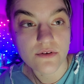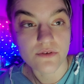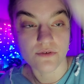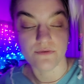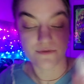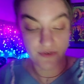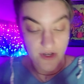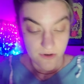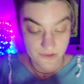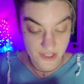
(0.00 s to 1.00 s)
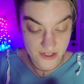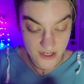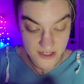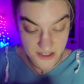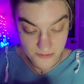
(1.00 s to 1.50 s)
Oof, hold on,
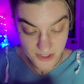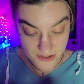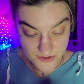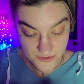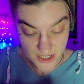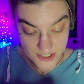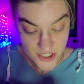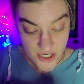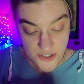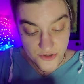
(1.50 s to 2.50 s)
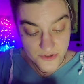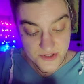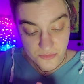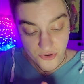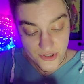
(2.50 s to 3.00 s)
I need a bigger swatch. So what's
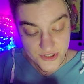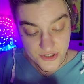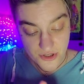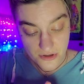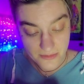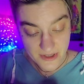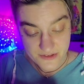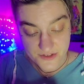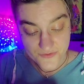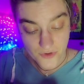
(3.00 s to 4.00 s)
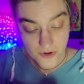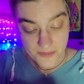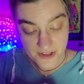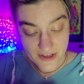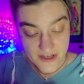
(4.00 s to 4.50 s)
important to note about this
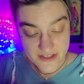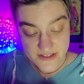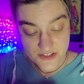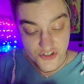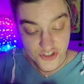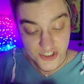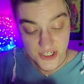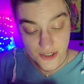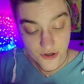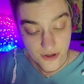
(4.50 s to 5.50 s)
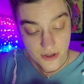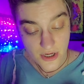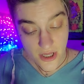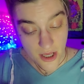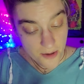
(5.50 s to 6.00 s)
formula is it's sheer,
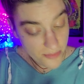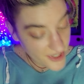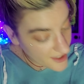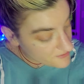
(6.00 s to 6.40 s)
but I